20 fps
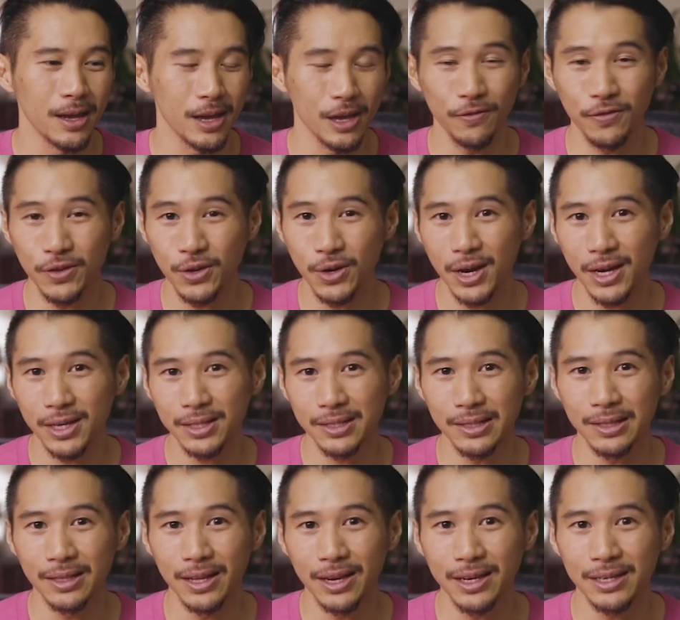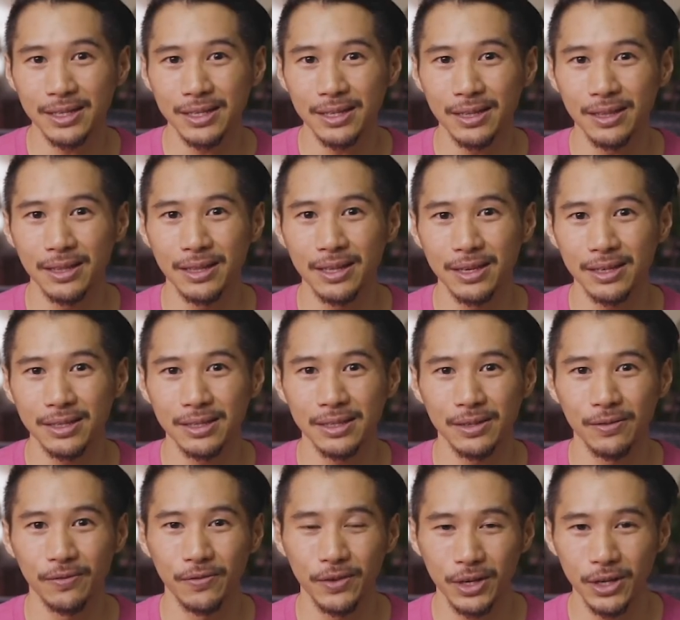If you guys liked
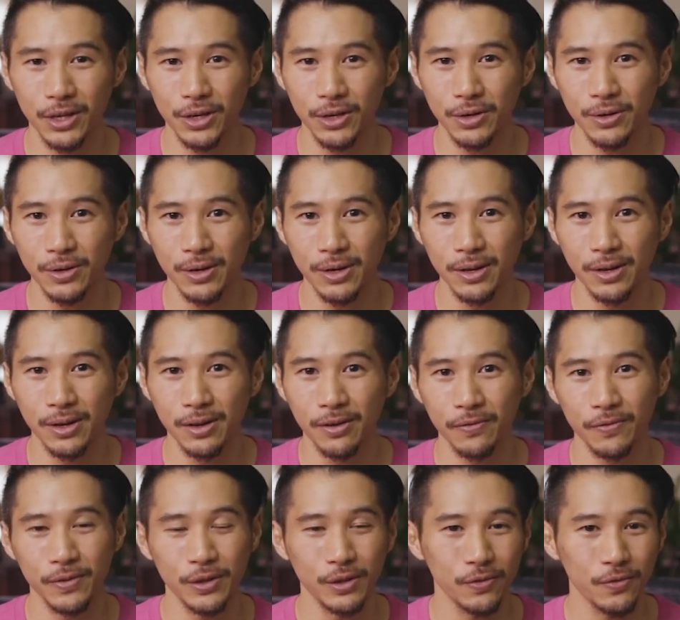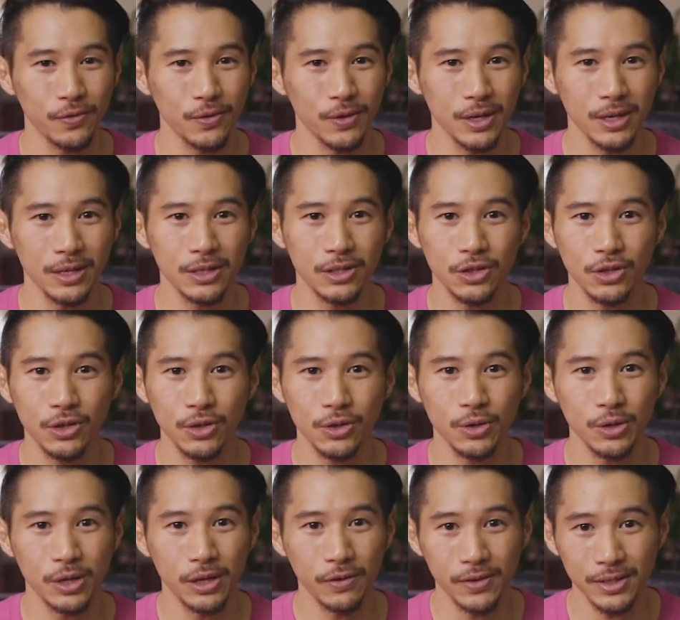this video, feel free
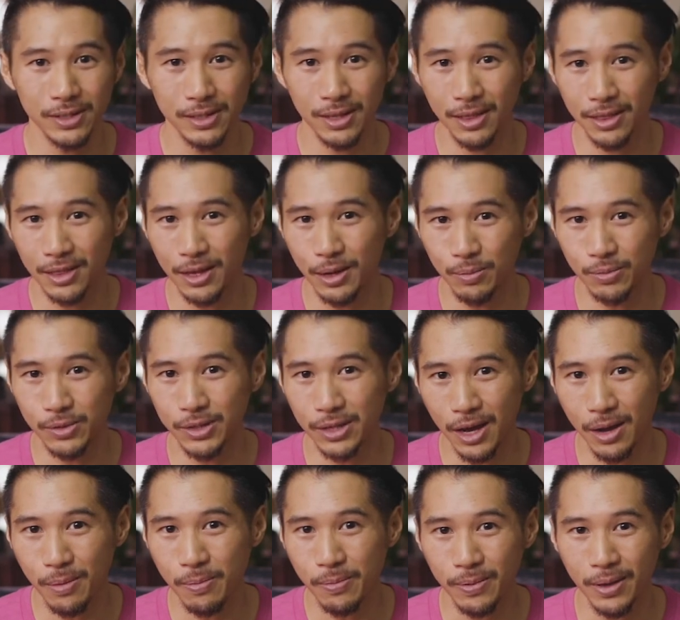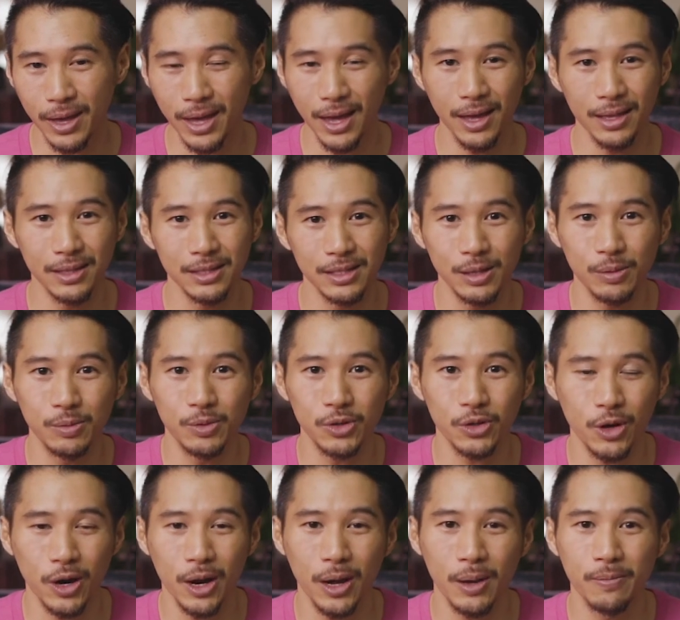to give us a thumbs up and
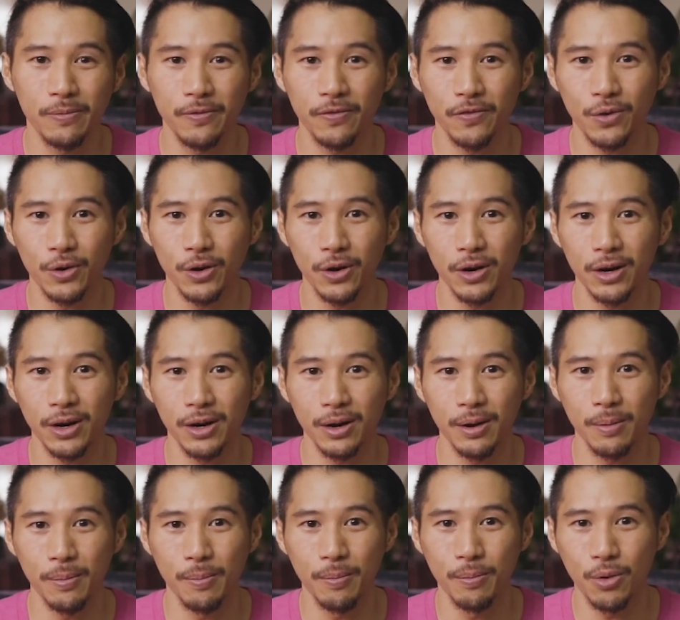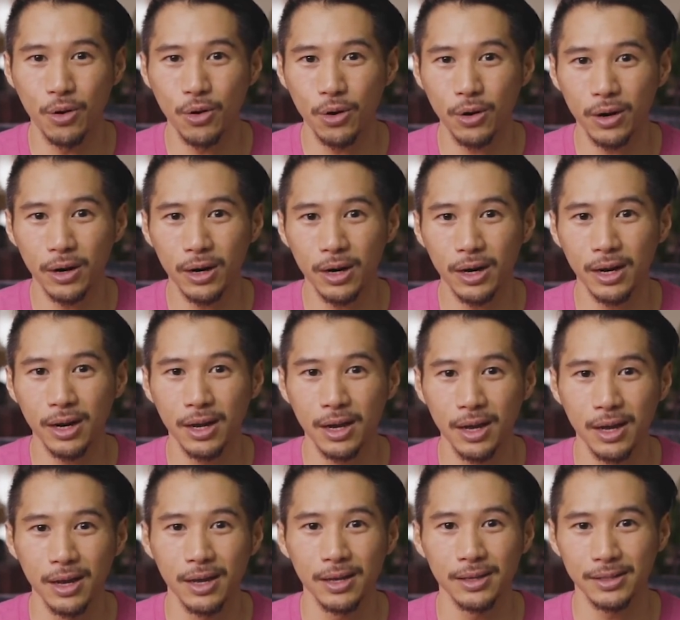subscribe for more
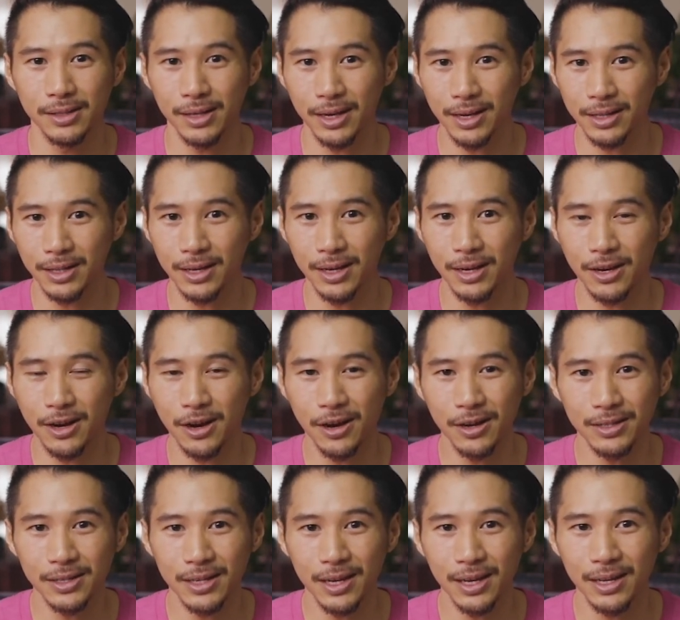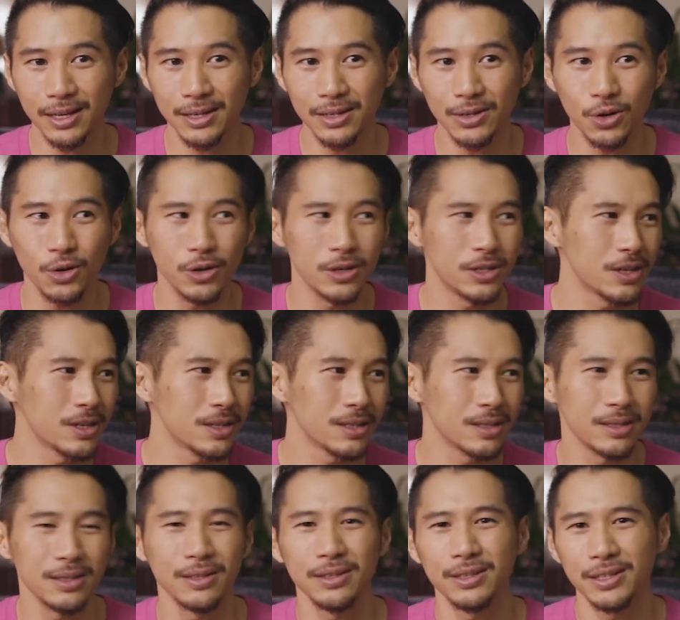cycling content or
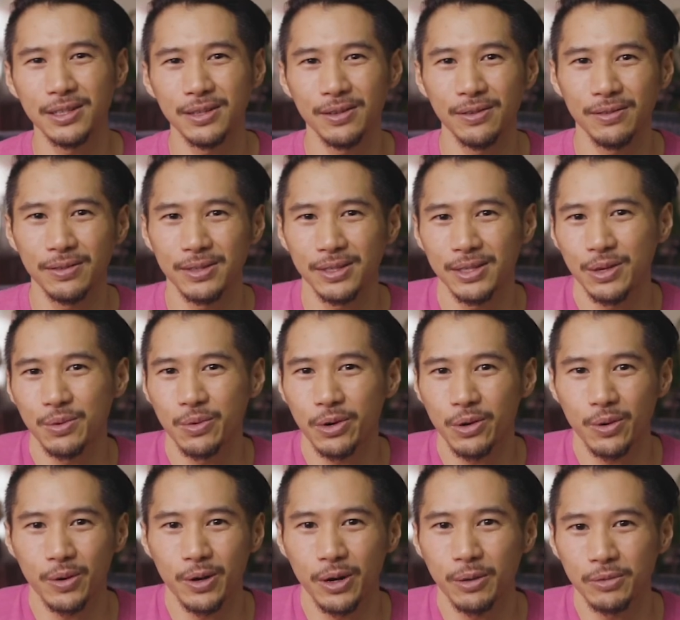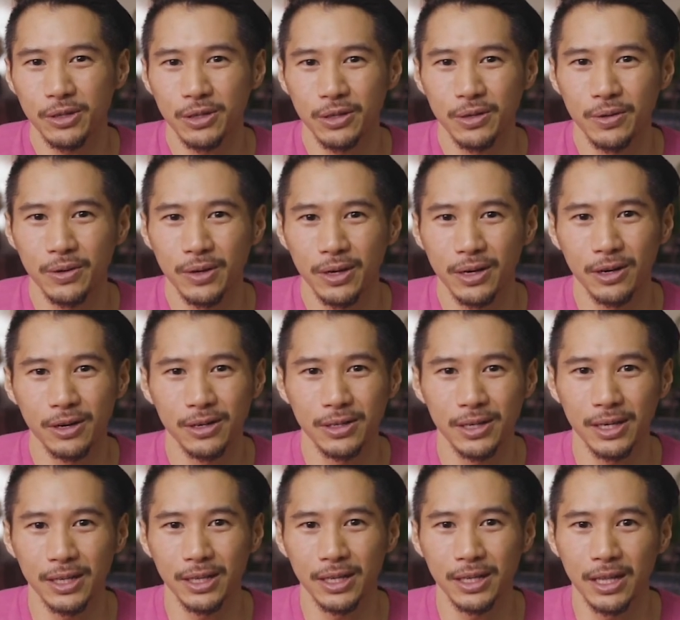just to see what we're up to in our
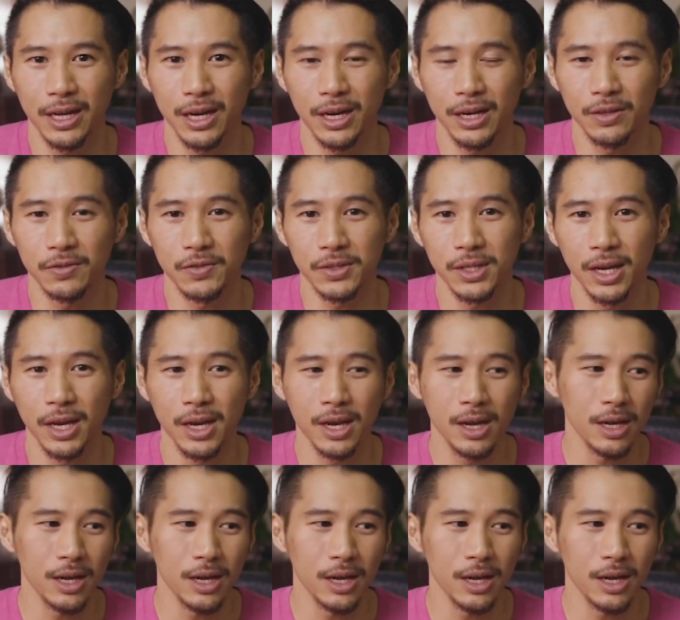daily lives.